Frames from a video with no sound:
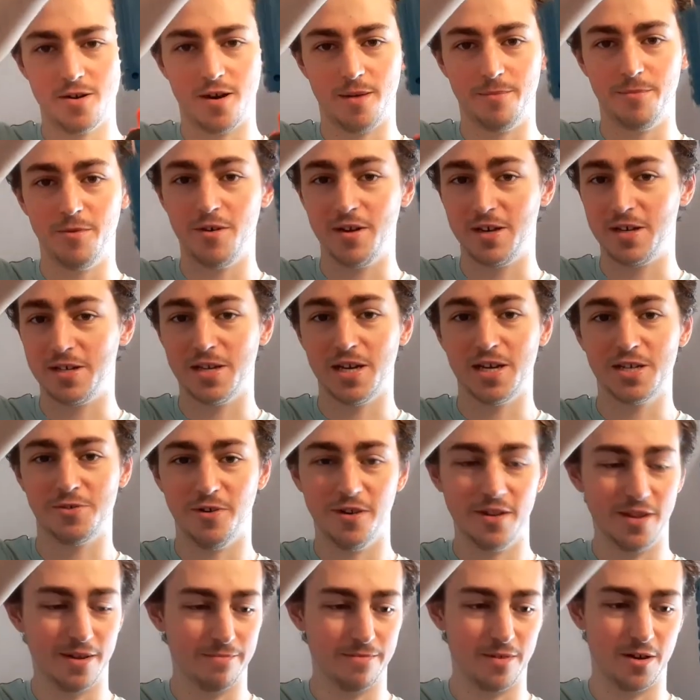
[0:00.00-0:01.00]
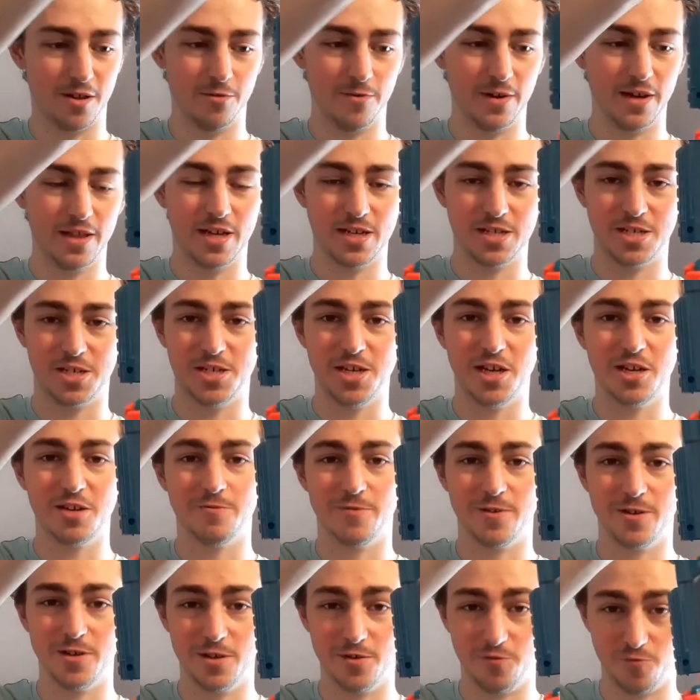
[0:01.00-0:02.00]
I'm not exaggerating that, by the way, that's
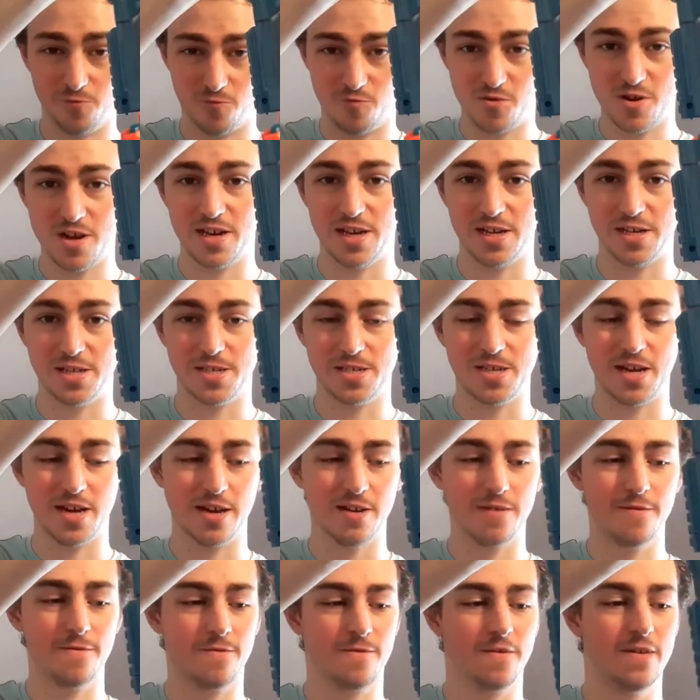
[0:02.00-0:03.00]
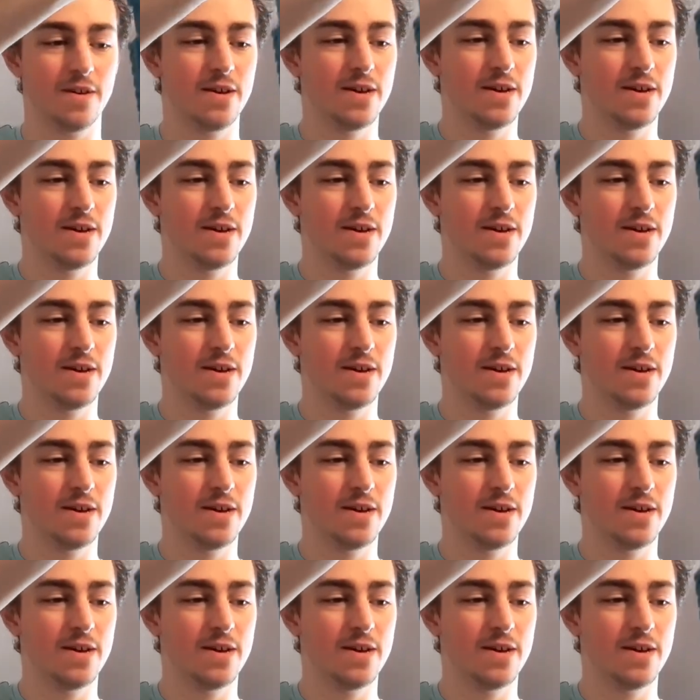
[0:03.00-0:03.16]
genuinely really stiff.